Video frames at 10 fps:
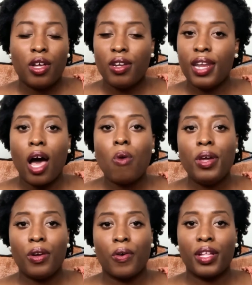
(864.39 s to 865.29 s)
Now we
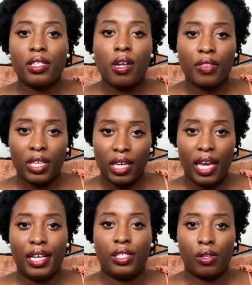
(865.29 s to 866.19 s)
know that's not the
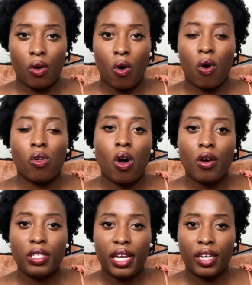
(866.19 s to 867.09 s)
case at all. Our
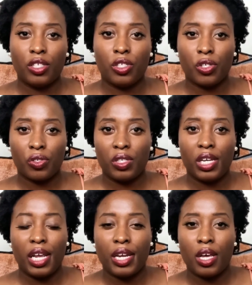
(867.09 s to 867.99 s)
textures
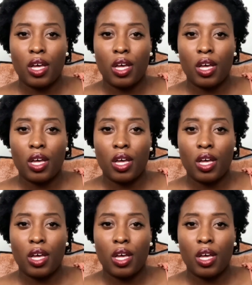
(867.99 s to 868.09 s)
need